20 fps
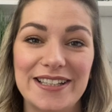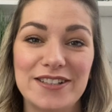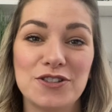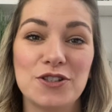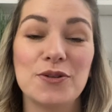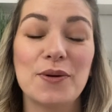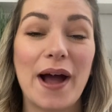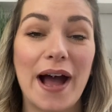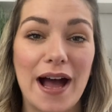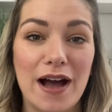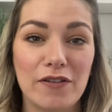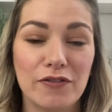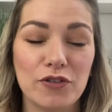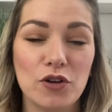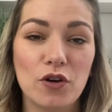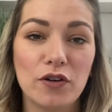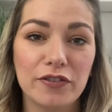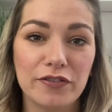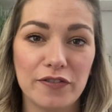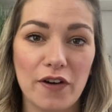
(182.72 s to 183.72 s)
to have
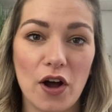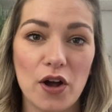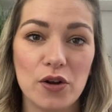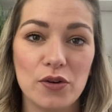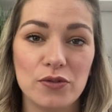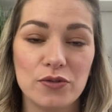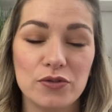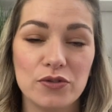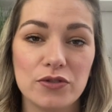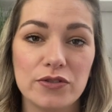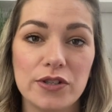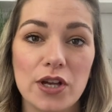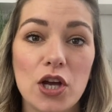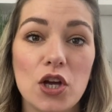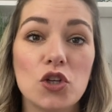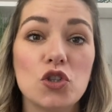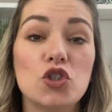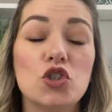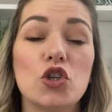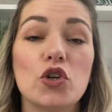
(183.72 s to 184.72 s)
your phones
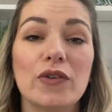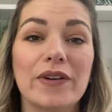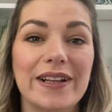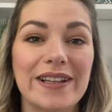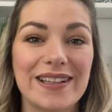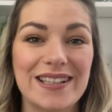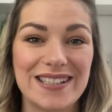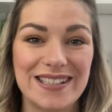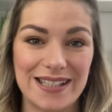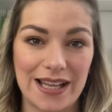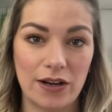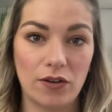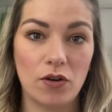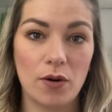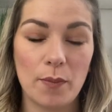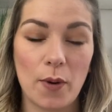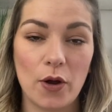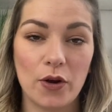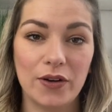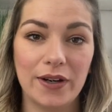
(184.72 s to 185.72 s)
during the
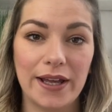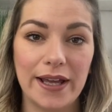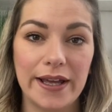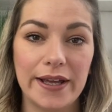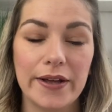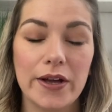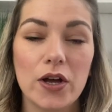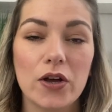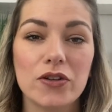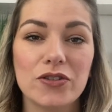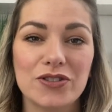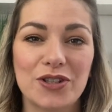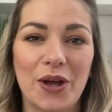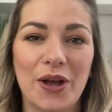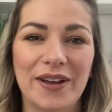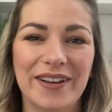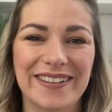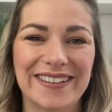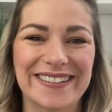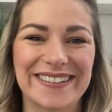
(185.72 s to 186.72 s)
ceremony
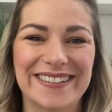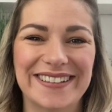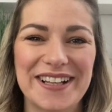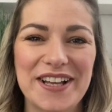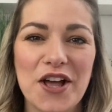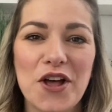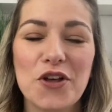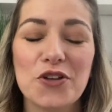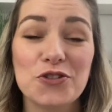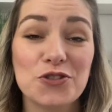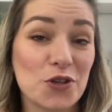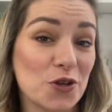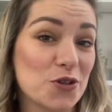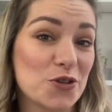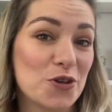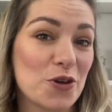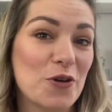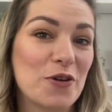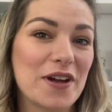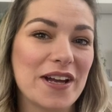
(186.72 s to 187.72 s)
so
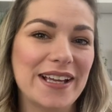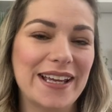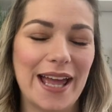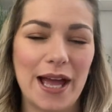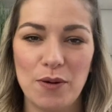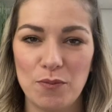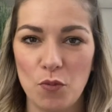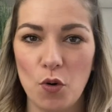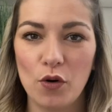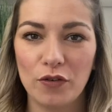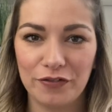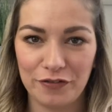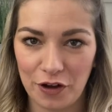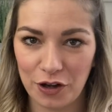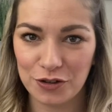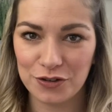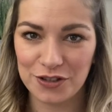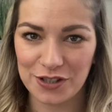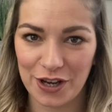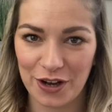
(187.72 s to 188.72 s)
you can get more
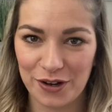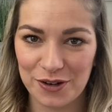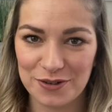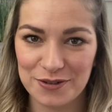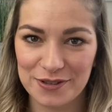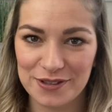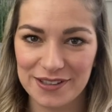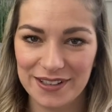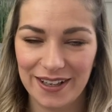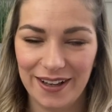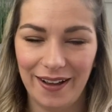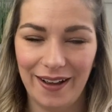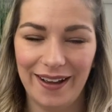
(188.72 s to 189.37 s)
photos.